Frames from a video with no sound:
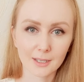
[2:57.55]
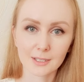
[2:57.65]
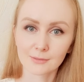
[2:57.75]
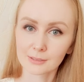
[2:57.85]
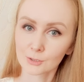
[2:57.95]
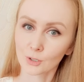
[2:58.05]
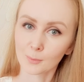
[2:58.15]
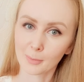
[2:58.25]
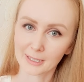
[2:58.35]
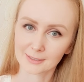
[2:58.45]
even
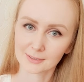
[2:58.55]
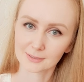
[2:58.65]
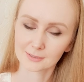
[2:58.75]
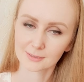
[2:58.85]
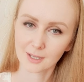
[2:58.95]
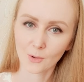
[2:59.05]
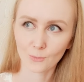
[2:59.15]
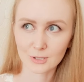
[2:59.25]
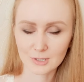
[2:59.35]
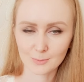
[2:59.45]
your pet,
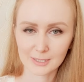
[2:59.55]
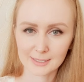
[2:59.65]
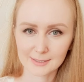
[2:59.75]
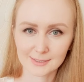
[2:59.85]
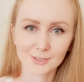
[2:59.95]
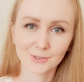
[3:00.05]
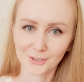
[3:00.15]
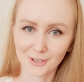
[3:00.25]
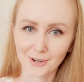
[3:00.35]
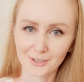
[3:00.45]
which means
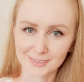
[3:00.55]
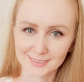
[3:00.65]
you're hot.